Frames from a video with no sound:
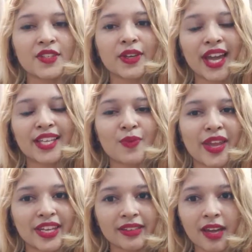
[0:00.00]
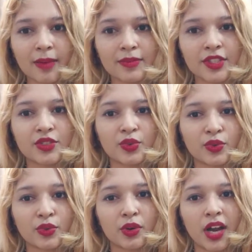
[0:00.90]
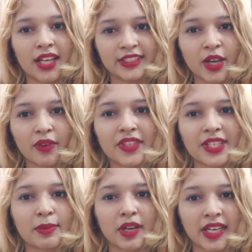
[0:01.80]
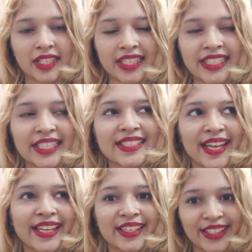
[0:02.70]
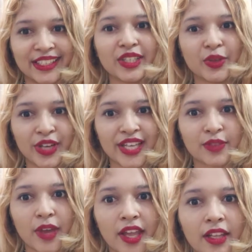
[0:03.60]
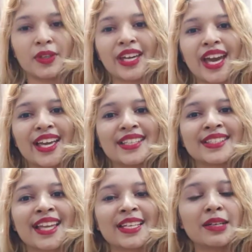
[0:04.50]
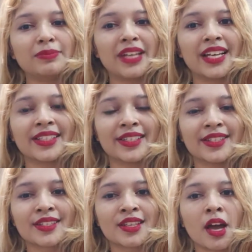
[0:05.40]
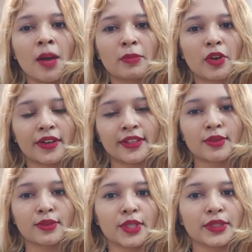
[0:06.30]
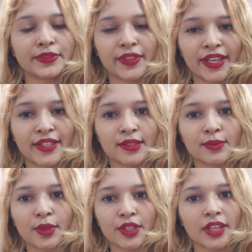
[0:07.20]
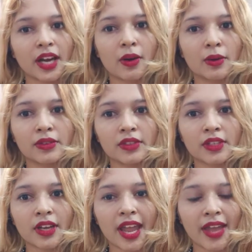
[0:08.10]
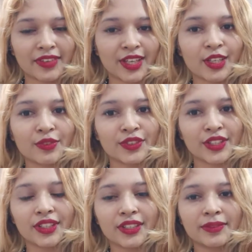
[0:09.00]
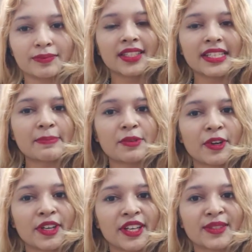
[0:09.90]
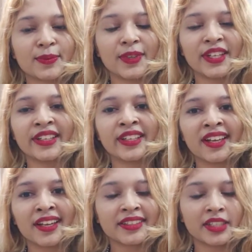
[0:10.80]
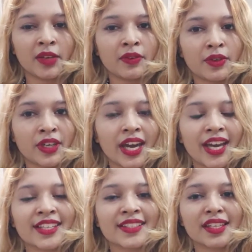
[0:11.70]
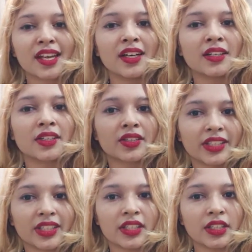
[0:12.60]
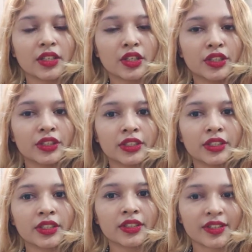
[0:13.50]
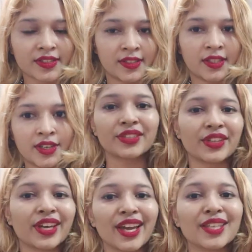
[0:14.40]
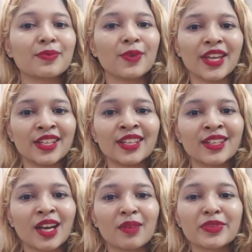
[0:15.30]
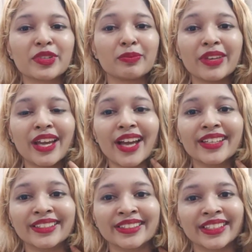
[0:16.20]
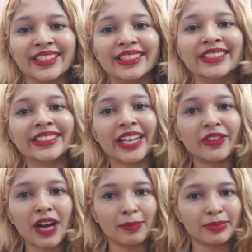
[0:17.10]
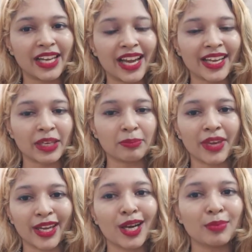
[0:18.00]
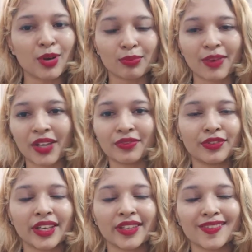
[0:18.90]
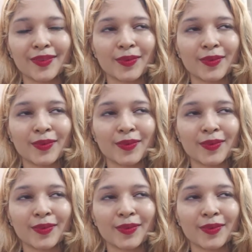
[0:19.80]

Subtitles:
So guys, when it comes to quality of this product, it is like really good as well. You guys can apply this product on your face without having any fear. These products will give you guys a really good result. So you guys, when it comes to me, I really love applying makeup on my face.